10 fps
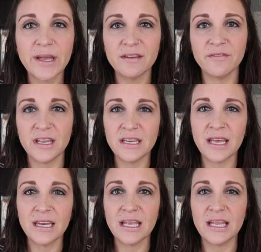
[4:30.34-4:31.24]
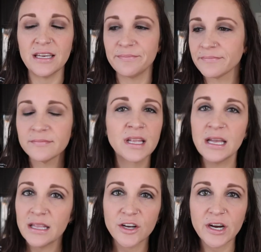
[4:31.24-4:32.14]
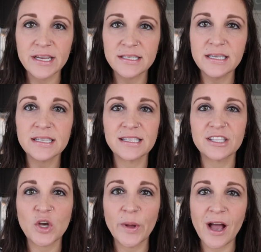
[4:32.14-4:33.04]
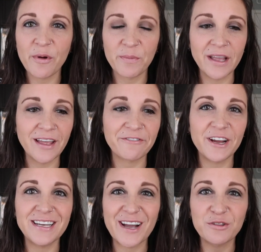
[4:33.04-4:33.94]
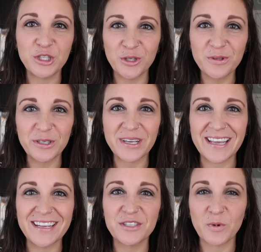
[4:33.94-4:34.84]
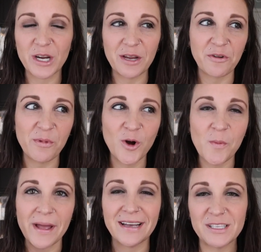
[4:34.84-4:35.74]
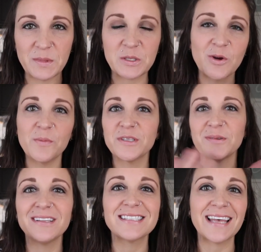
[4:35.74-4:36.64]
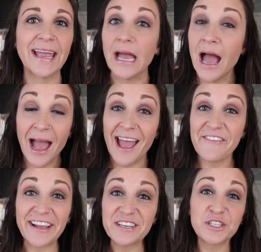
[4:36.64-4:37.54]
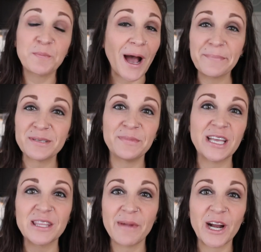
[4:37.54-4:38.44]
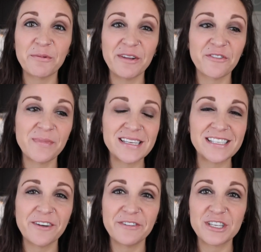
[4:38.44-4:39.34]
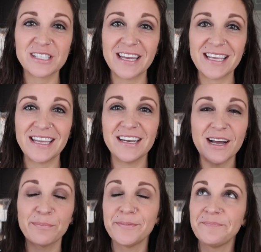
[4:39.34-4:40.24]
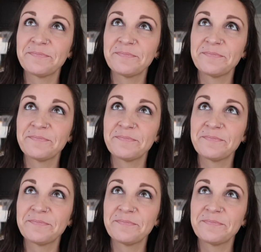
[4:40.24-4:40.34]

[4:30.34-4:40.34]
convenient in the craziness that's going on with my life right now. Two little kids, working from home, my husband's home, so it's like, if I can just pop something in the microwave for myself and just let it heat up,